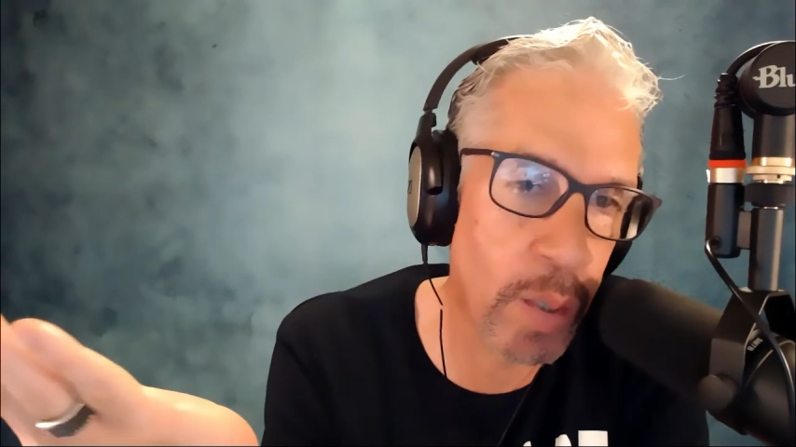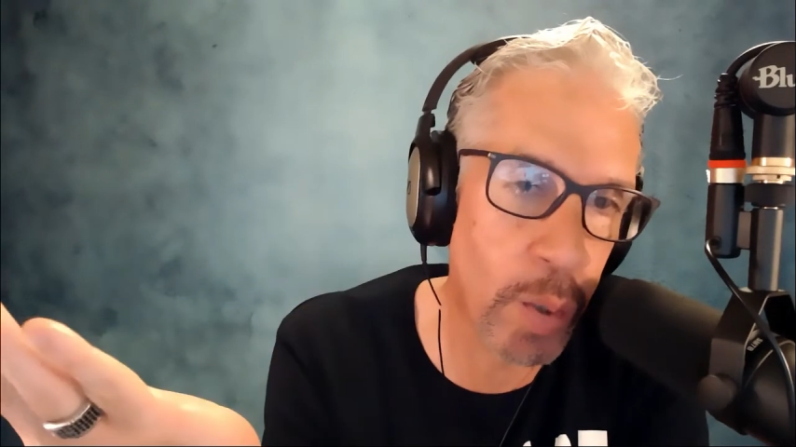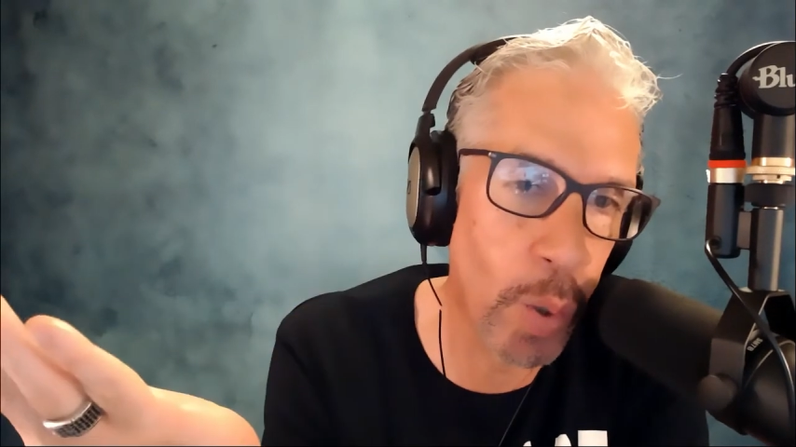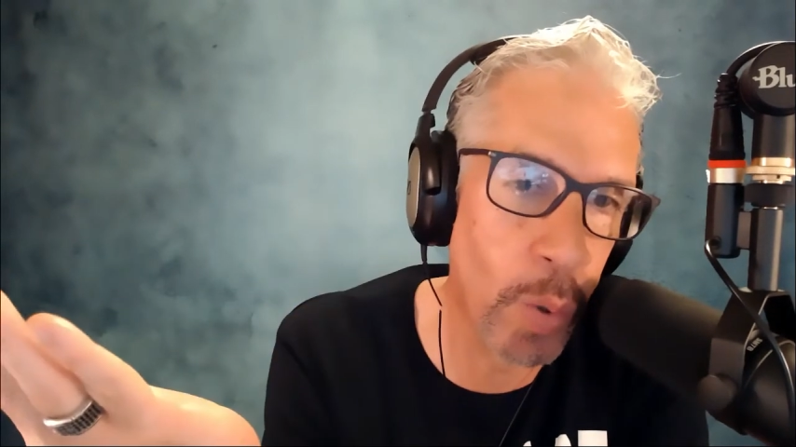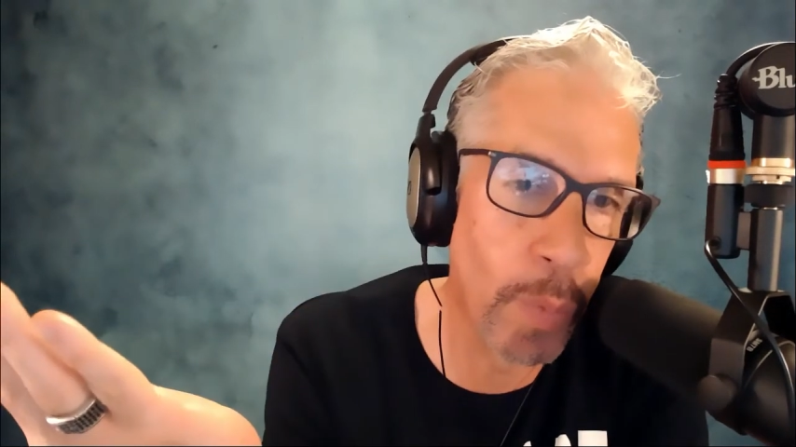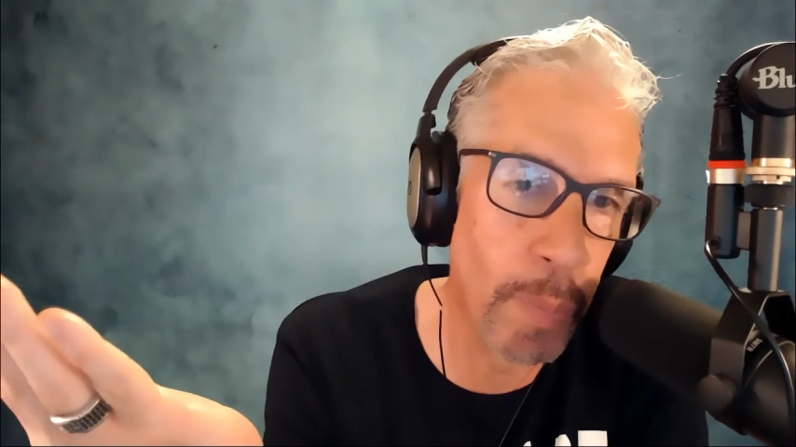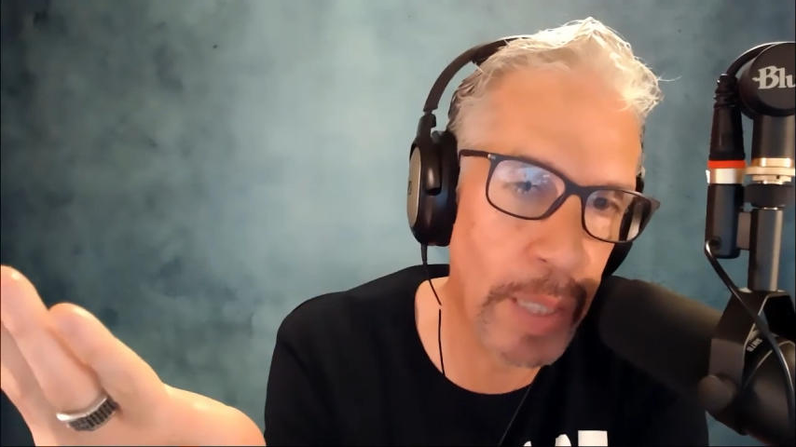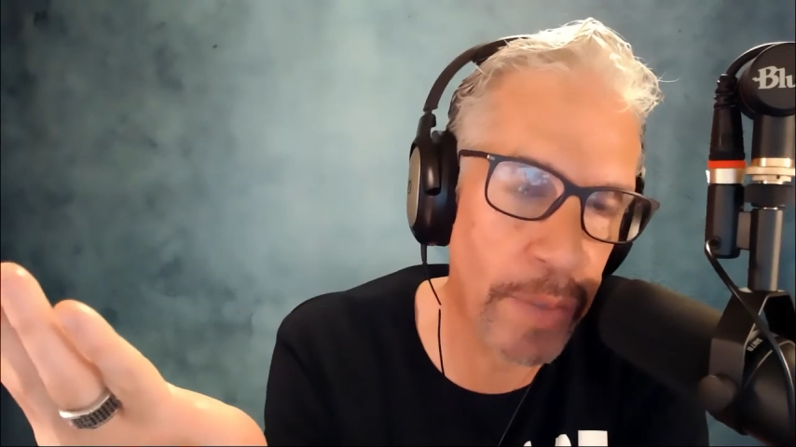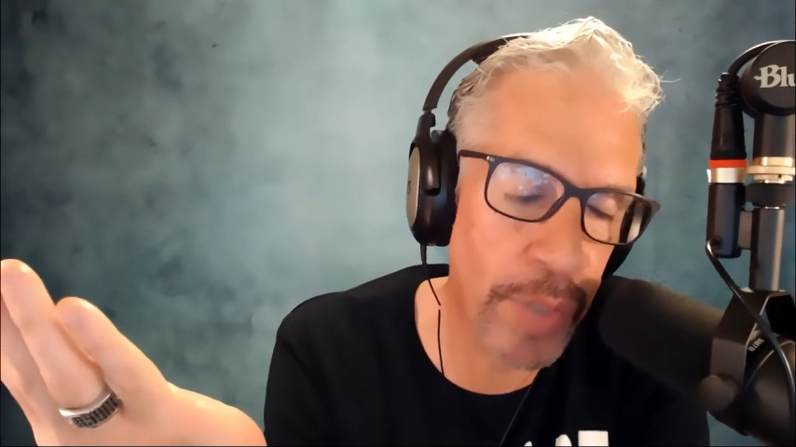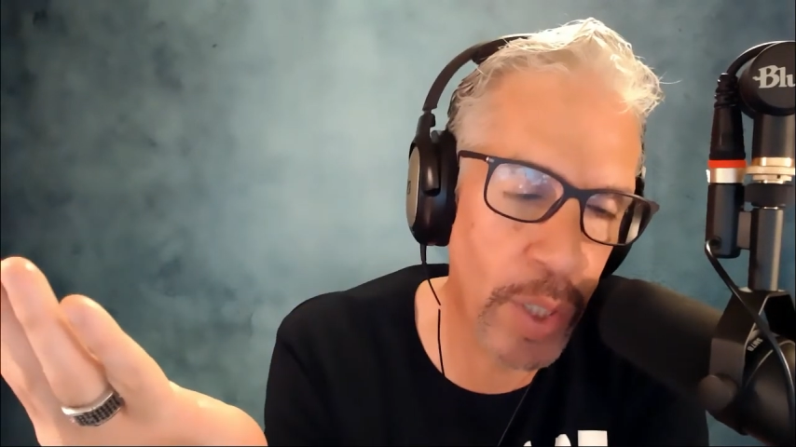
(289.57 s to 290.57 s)
so
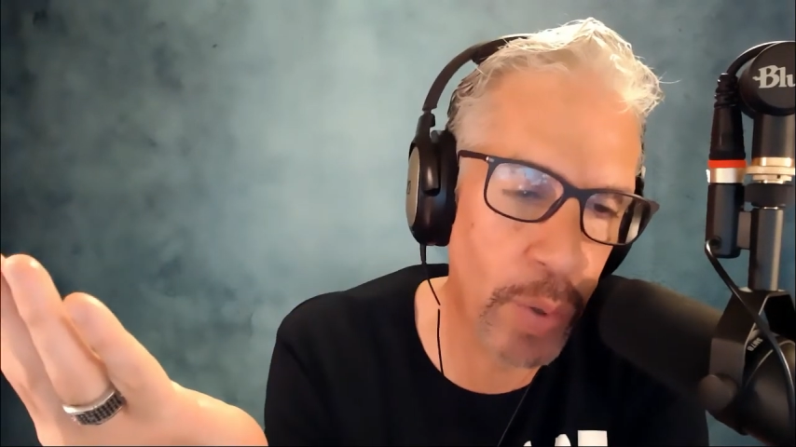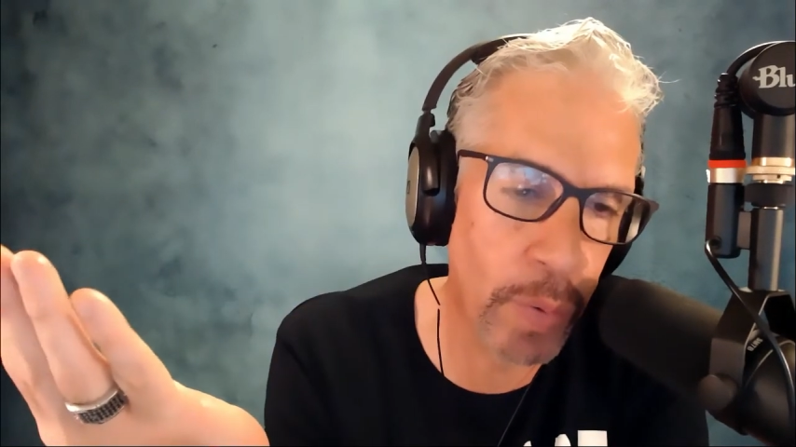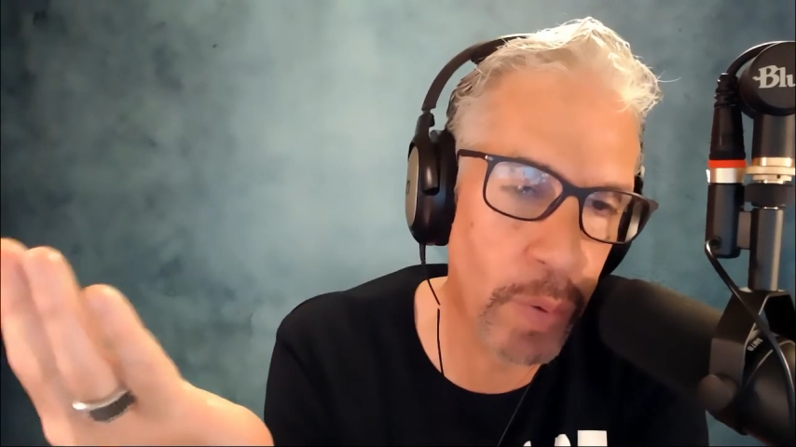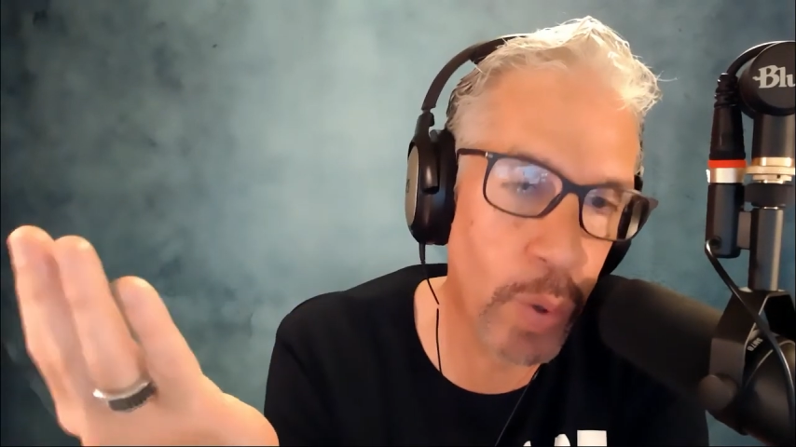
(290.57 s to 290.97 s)
beneficial